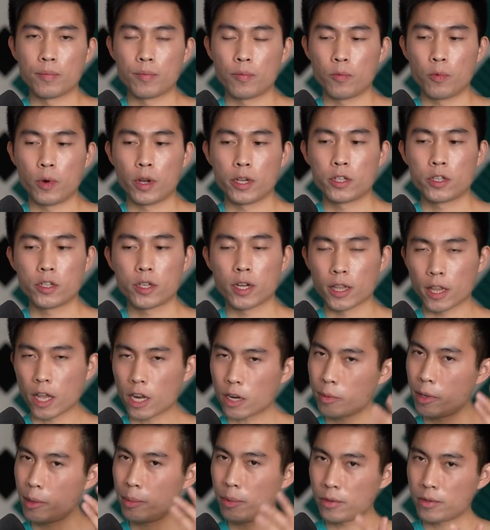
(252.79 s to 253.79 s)
Which a lot
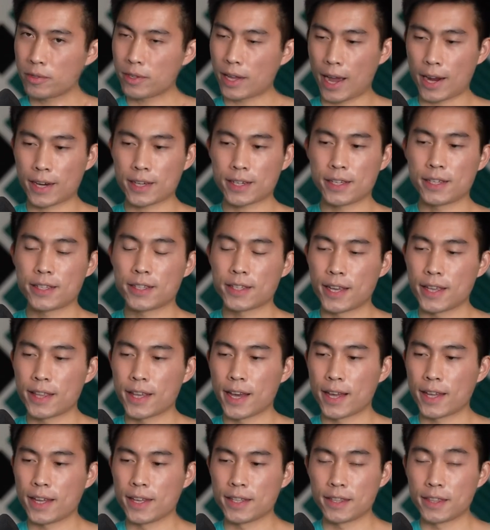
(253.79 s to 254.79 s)
of people actually say
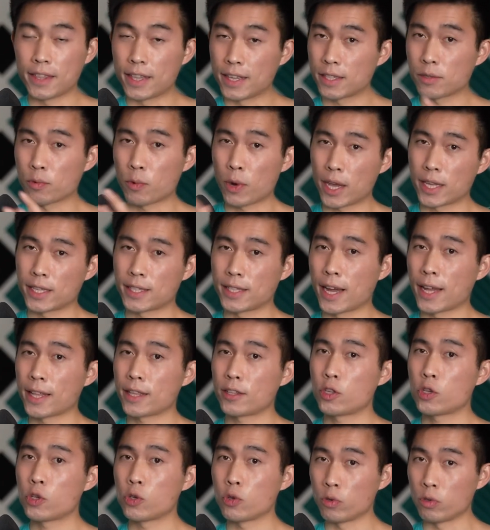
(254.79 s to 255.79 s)
that this way is not
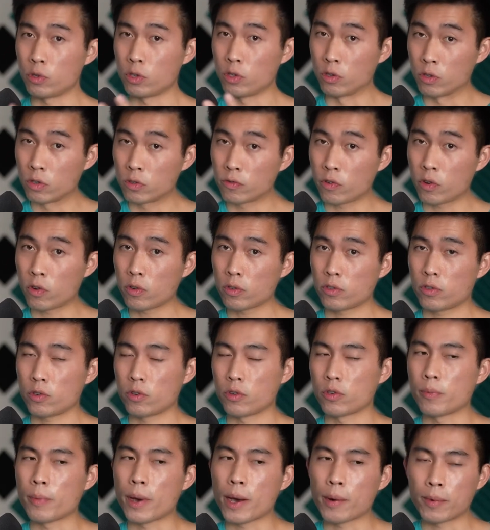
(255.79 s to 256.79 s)
too useful, so
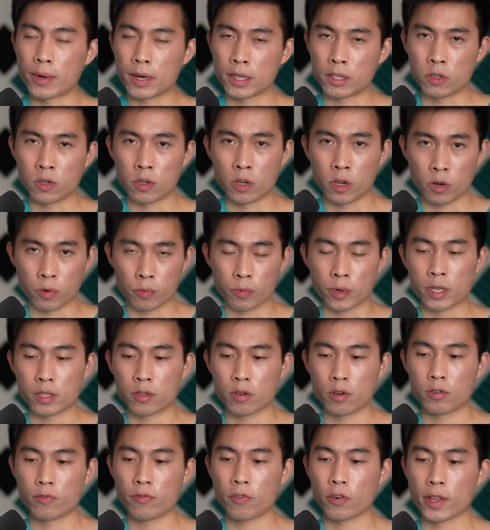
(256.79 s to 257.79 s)
you might want to do your own
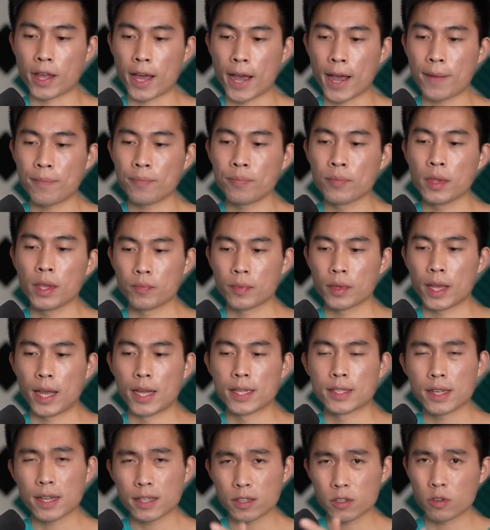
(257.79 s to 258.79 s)
research for that.
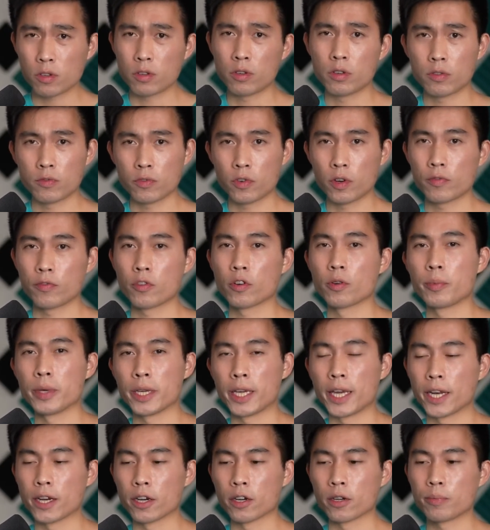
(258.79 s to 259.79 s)
It's not too useful if you're a
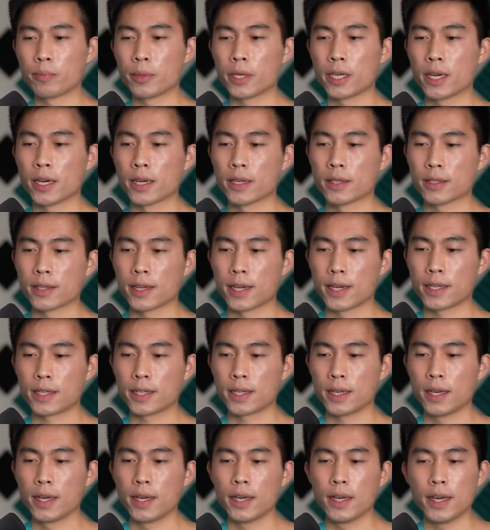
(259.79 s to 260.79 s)
beginner, because
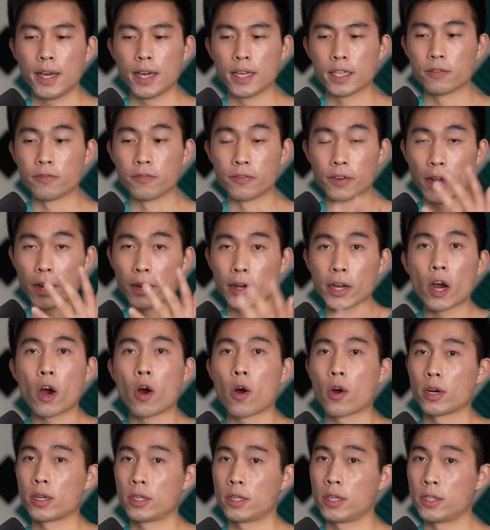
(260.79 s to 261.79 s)
like it's very
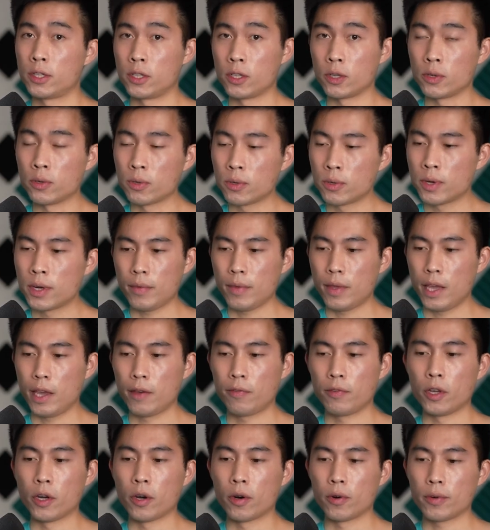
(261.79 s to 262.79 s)
hard to do
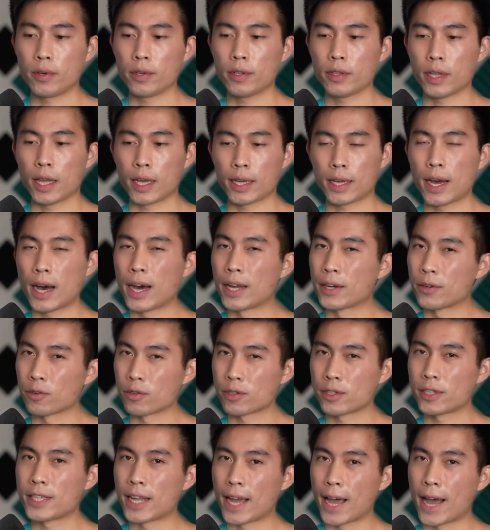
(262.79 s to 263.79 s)
if you don't like
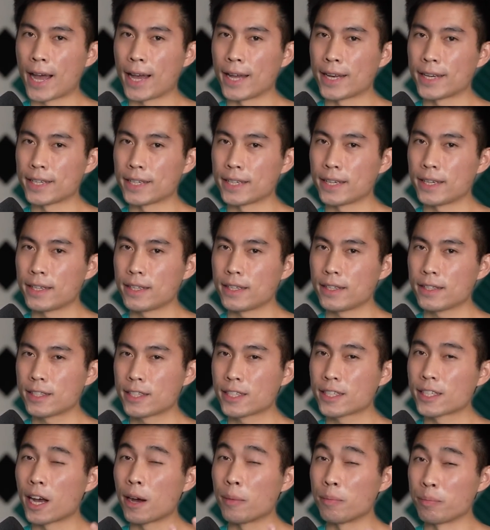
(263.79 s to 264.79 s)
understand
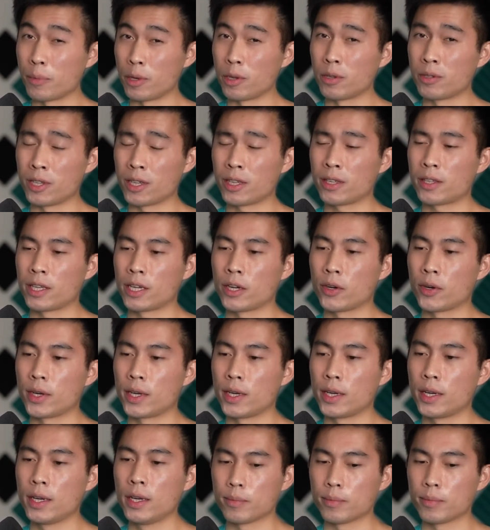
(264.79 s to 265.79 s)
some music
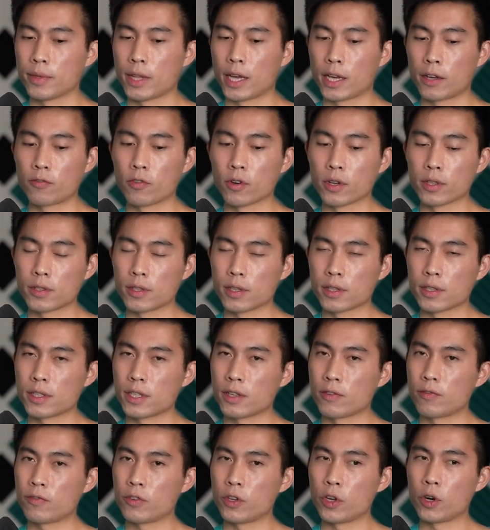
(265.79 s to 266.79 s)
theory. Like, for instance,
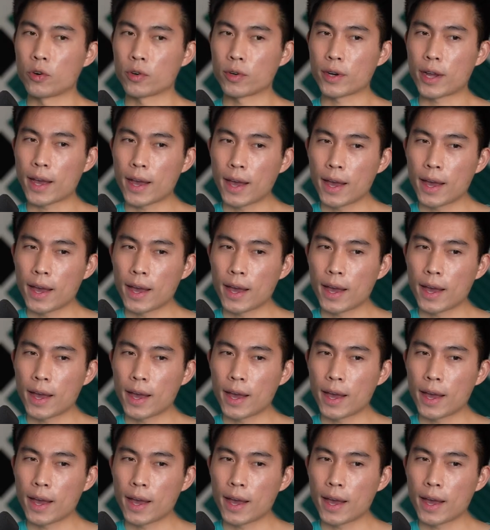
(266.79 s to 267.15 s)
if you don't